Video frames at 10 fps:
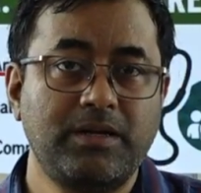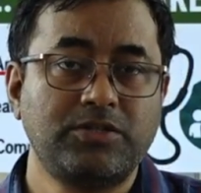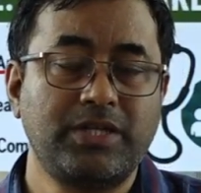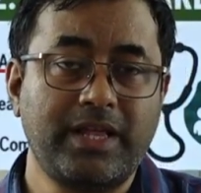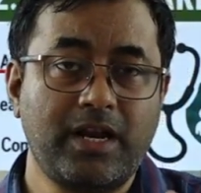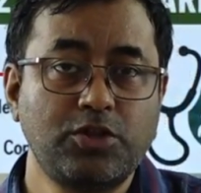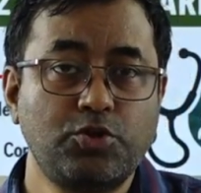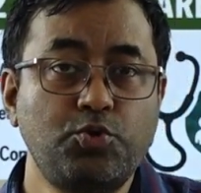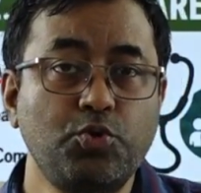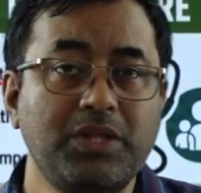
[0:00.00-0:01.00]
So there are
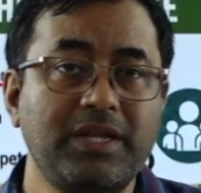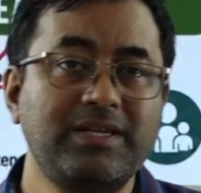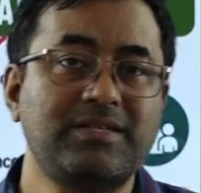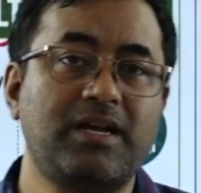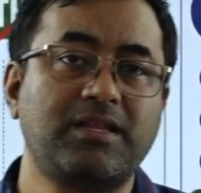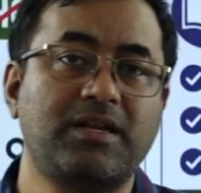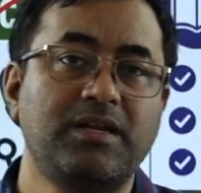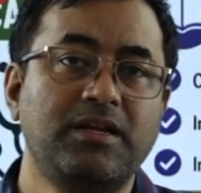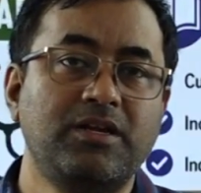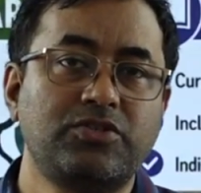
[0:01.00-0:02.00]
two theories are there.
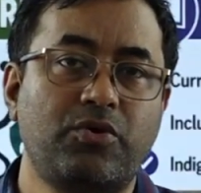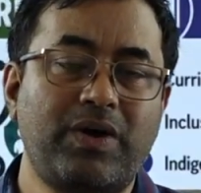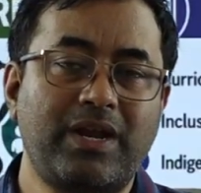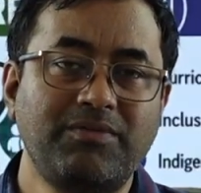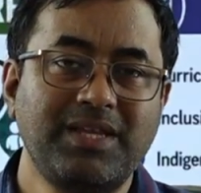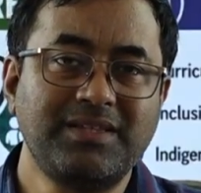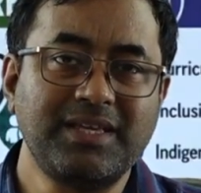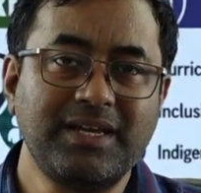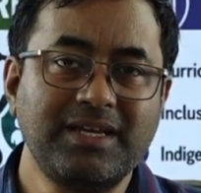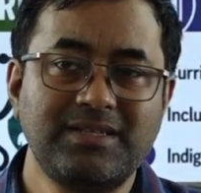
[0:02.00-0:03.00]
So one of the
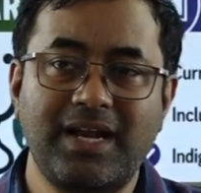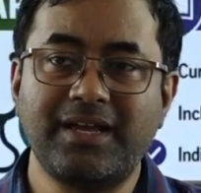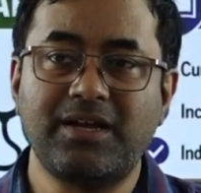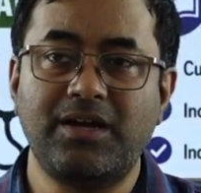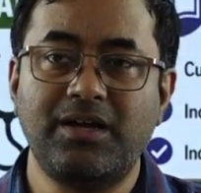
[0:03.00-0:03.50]
theory is like